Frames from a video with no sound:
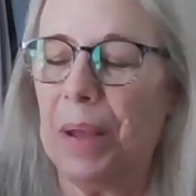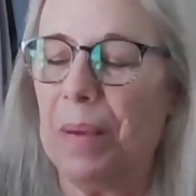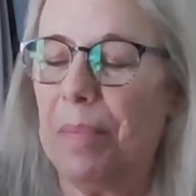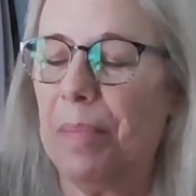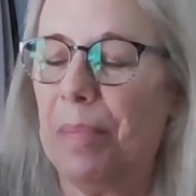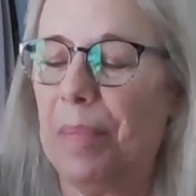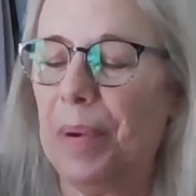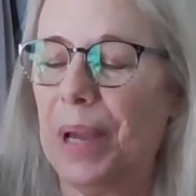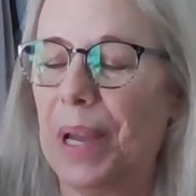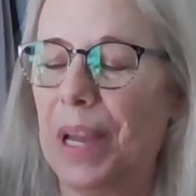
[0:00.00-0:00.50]

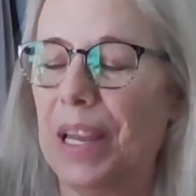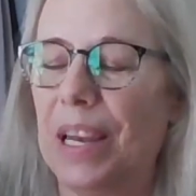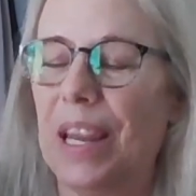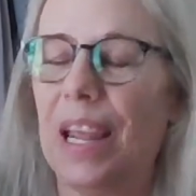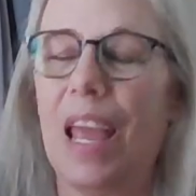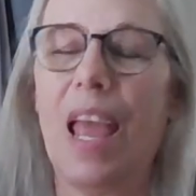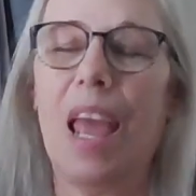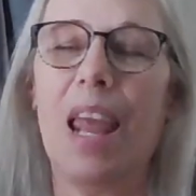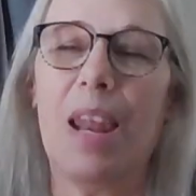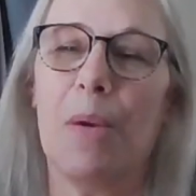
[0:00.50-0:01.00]
But
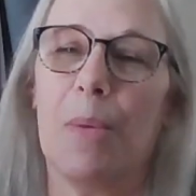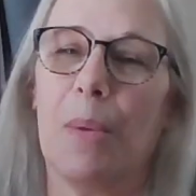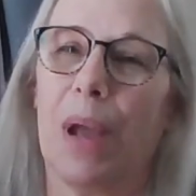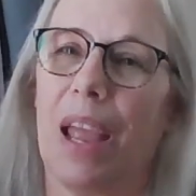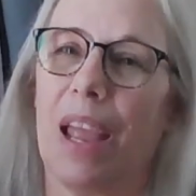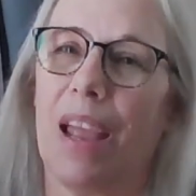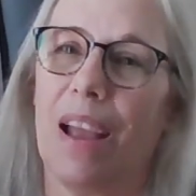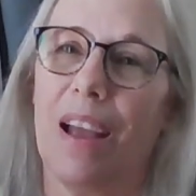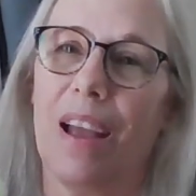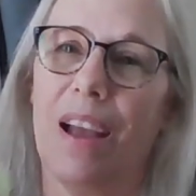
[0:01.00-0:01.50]

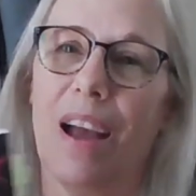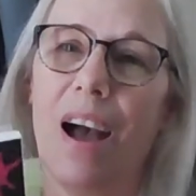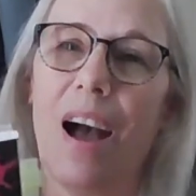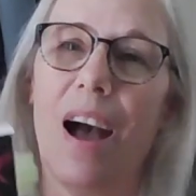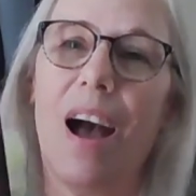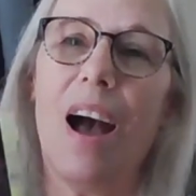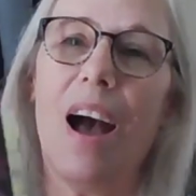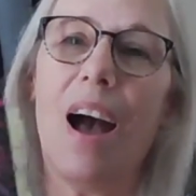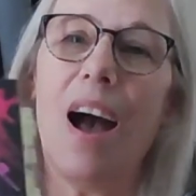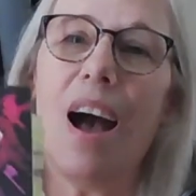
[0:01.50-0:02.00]
anyway,
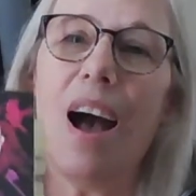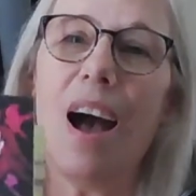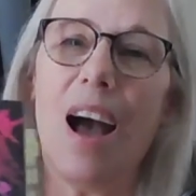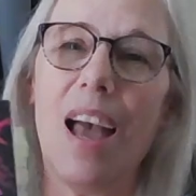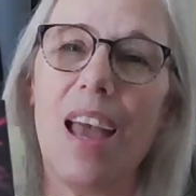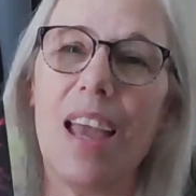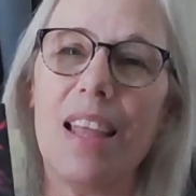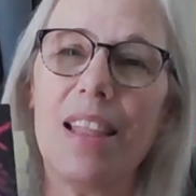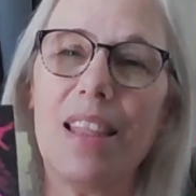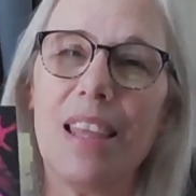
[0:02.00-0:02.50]

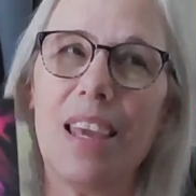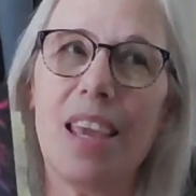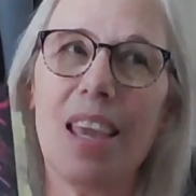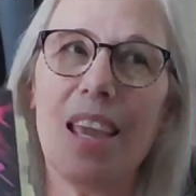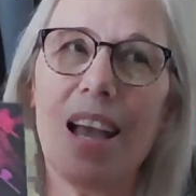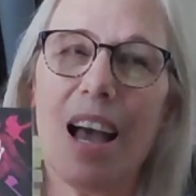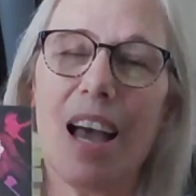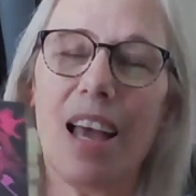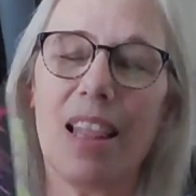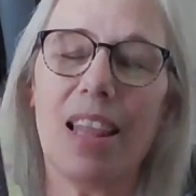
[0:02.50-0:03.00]
highly,
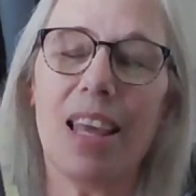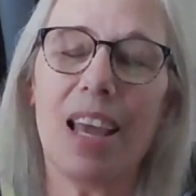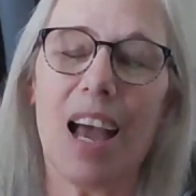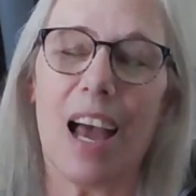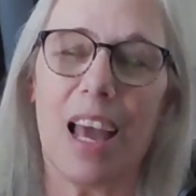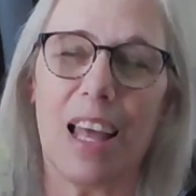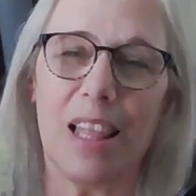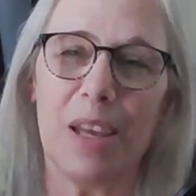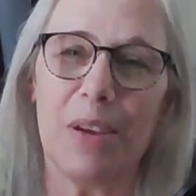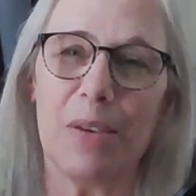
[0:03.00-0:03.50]
highly,
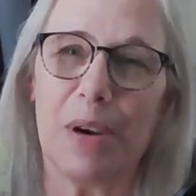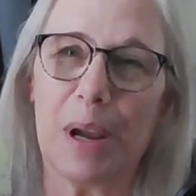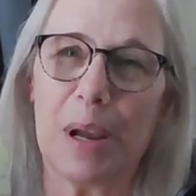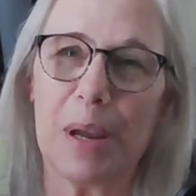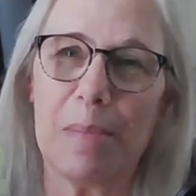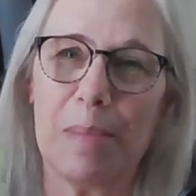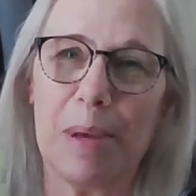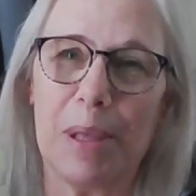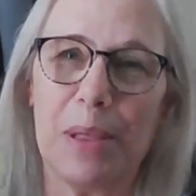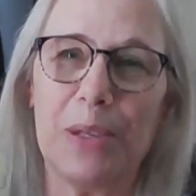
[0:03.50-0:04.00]
highly
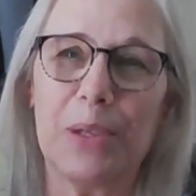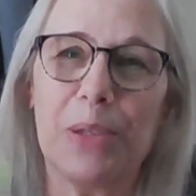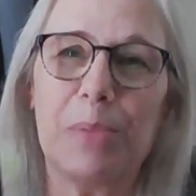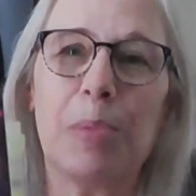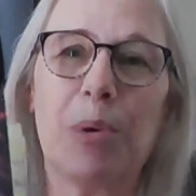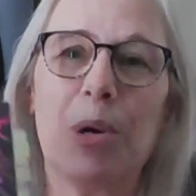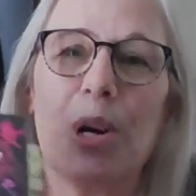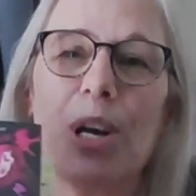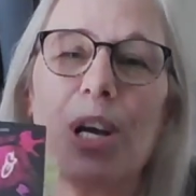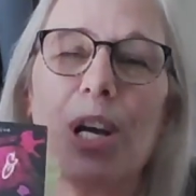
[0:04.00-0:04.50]
recommend this
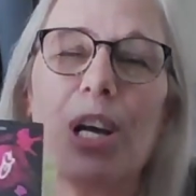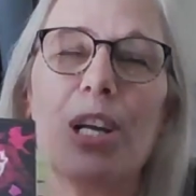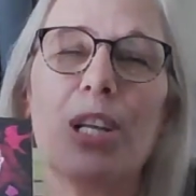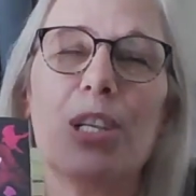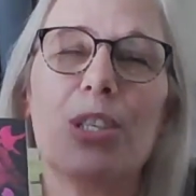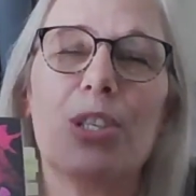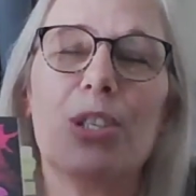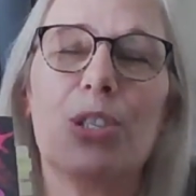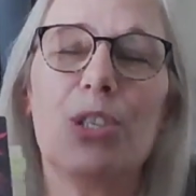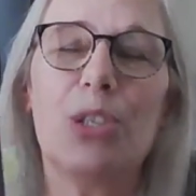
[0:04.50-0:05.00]
book.
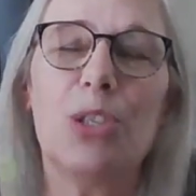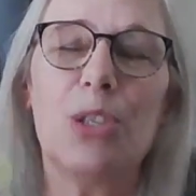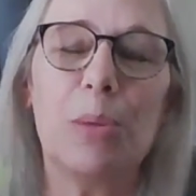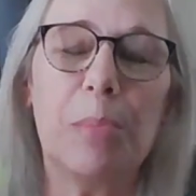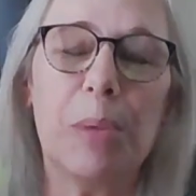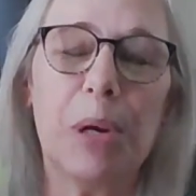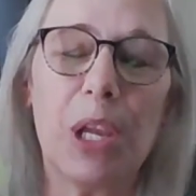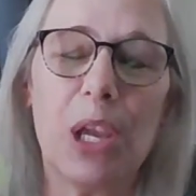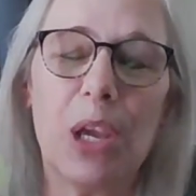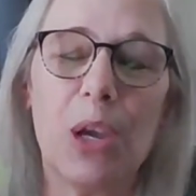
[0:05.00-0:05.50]

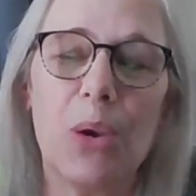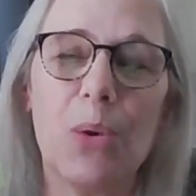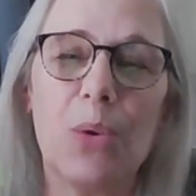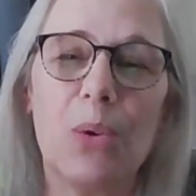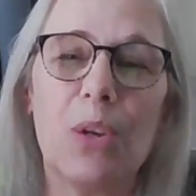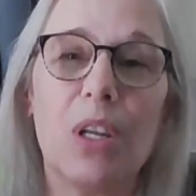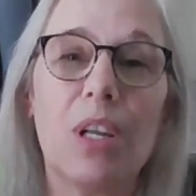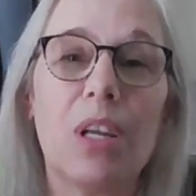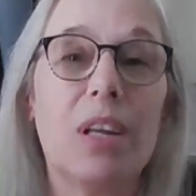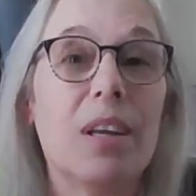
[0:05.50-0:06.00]
Super cute.
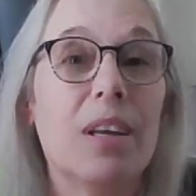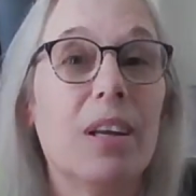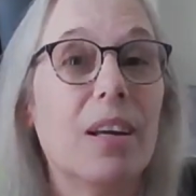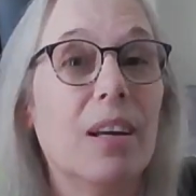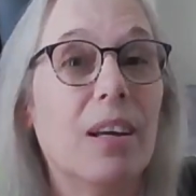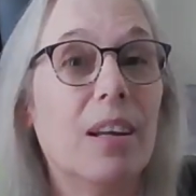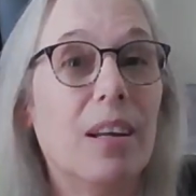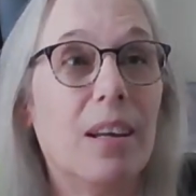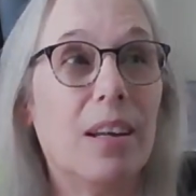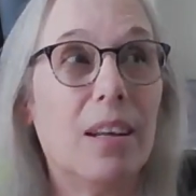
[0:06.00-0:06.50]

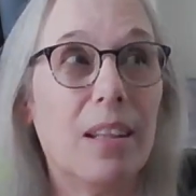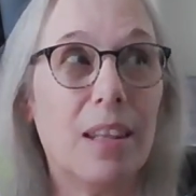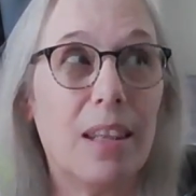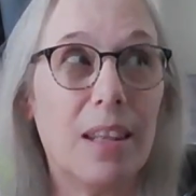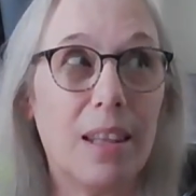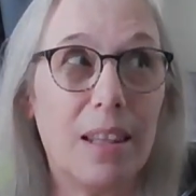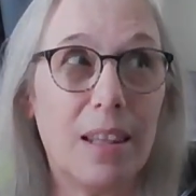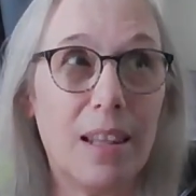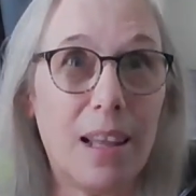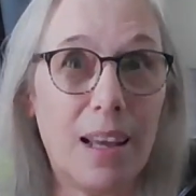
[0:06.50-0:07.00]

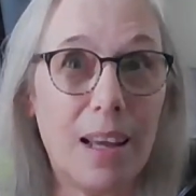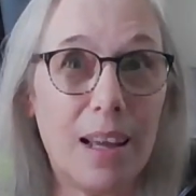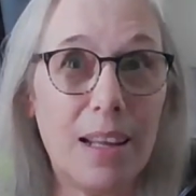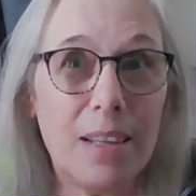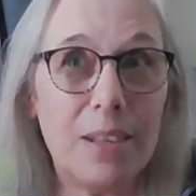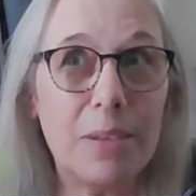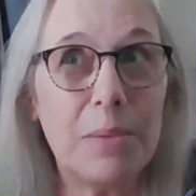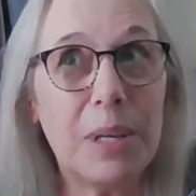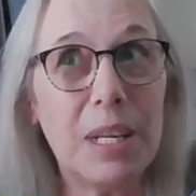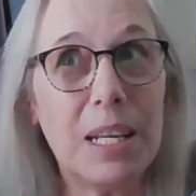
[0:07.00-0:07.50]

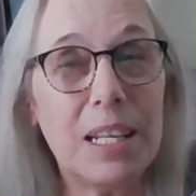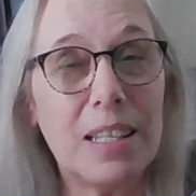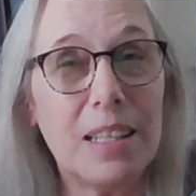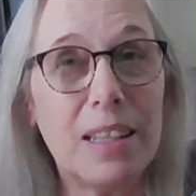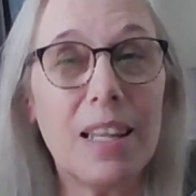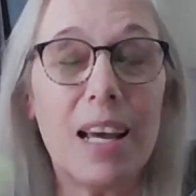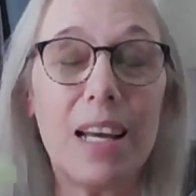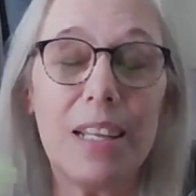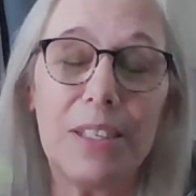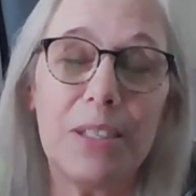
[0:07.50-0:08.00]

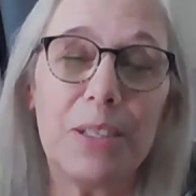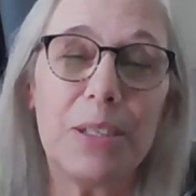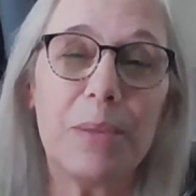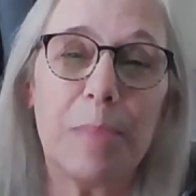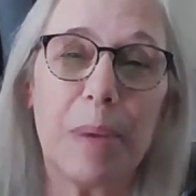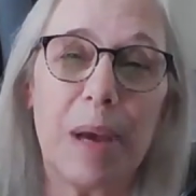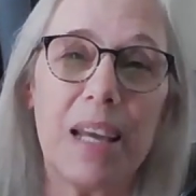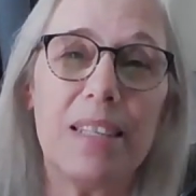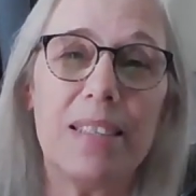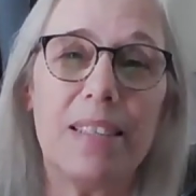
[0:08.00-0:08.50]
Lots of
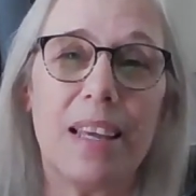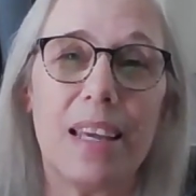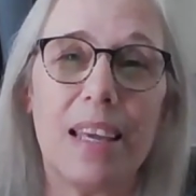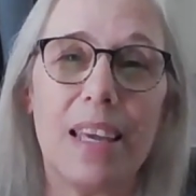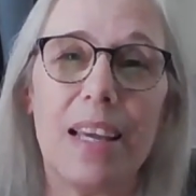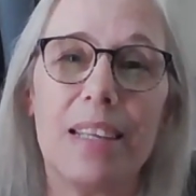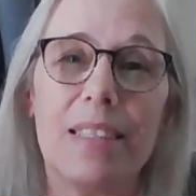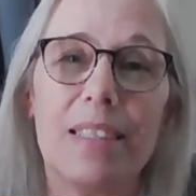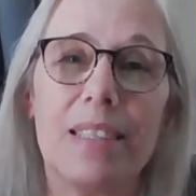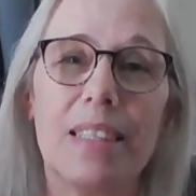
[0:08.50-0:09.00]
spice, I
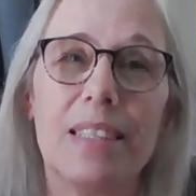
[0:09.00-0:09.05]
guess.